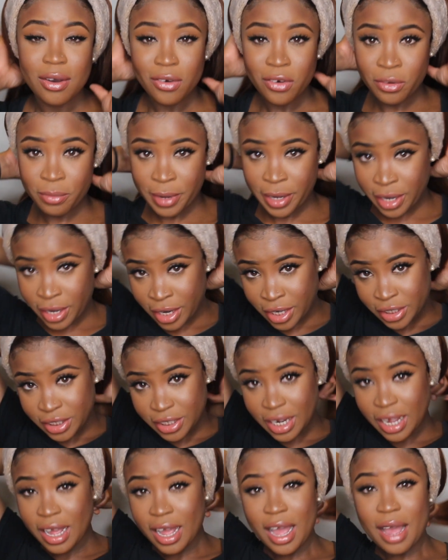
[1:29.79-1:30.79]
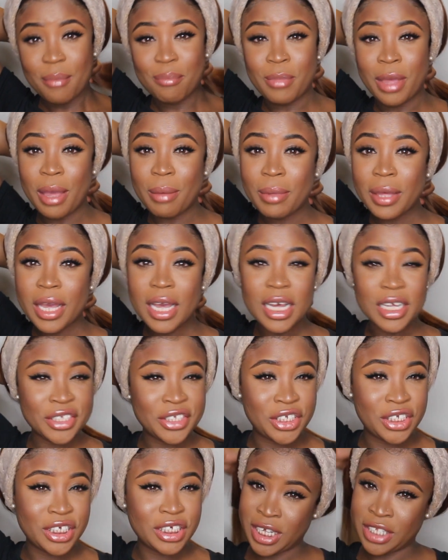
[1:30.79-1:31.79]
oh my gosh, maybe
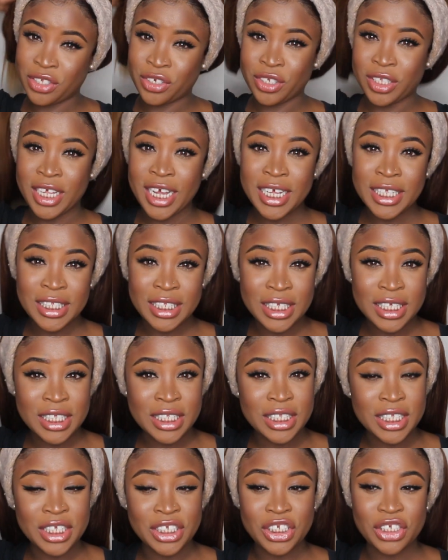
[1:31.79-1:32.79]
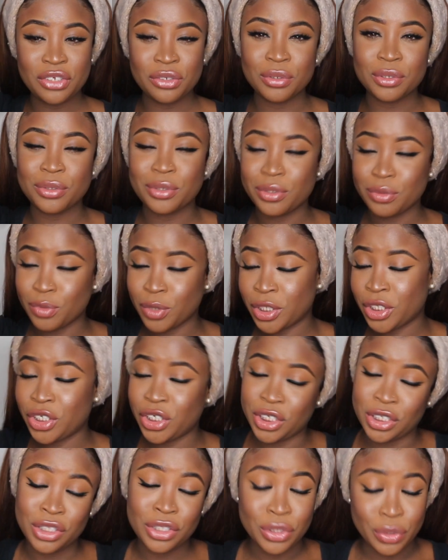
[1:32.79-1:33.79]
because she has her license and she knows what
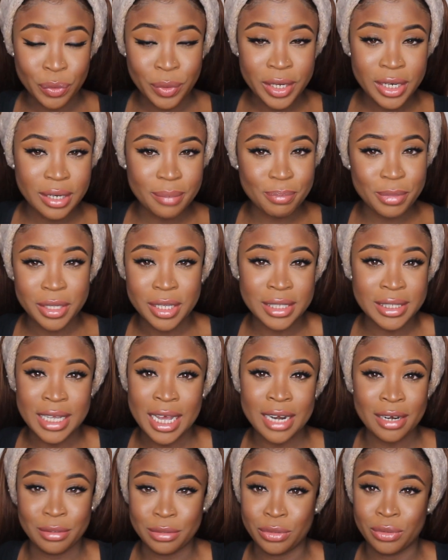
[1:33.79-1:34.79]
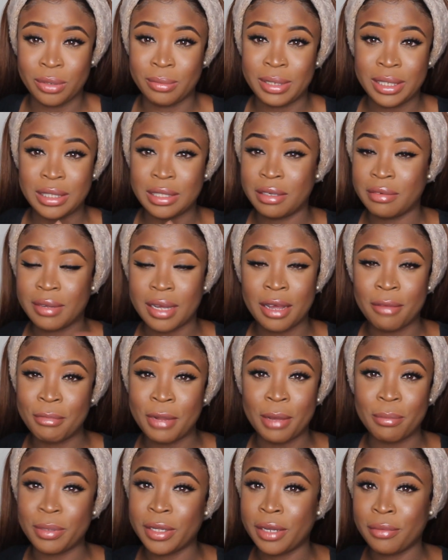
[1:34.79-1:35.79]
she's doing, because I don't do it myself. I'm
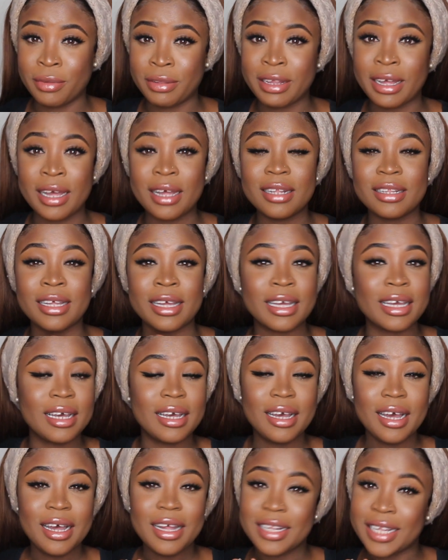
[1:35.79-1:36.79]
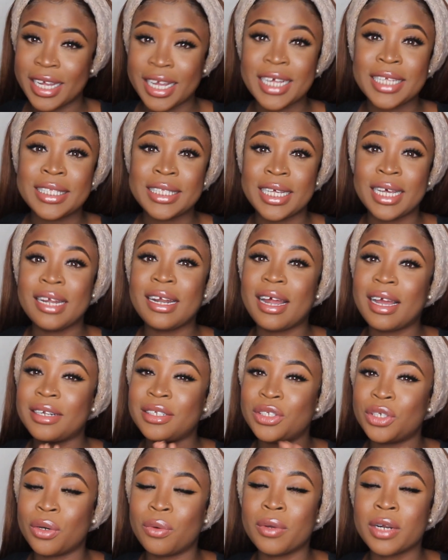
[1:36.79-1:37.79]
not playing with that. Like I said, I
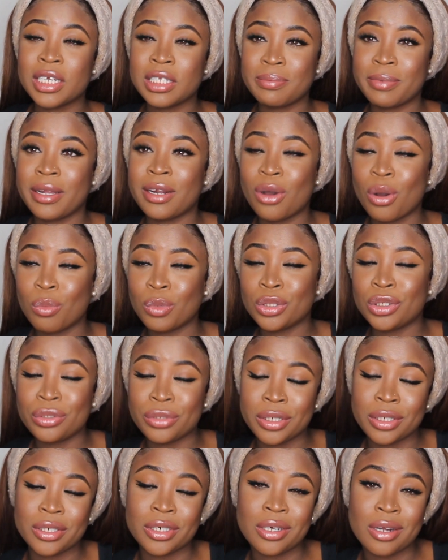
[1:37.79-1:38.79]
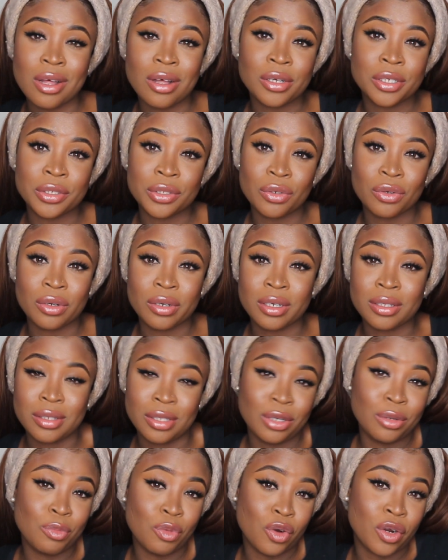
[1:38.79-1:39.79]
don't want to spend almost $300 or a
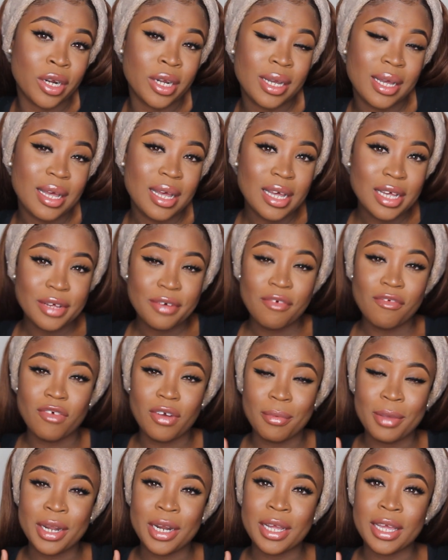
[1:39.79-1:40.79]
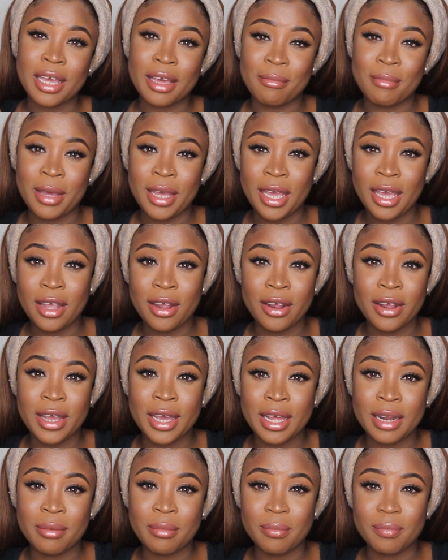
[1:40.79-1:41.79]
little more for me to get my hair,
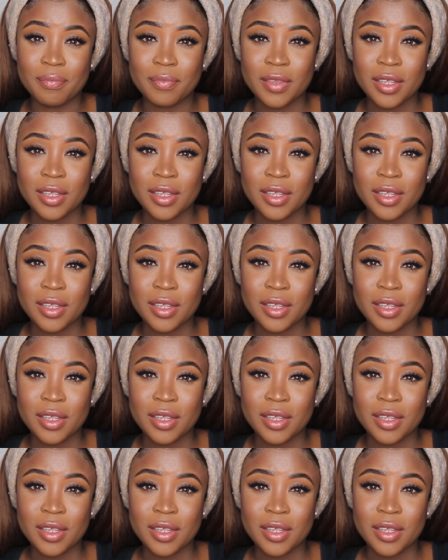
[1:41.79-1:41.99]
and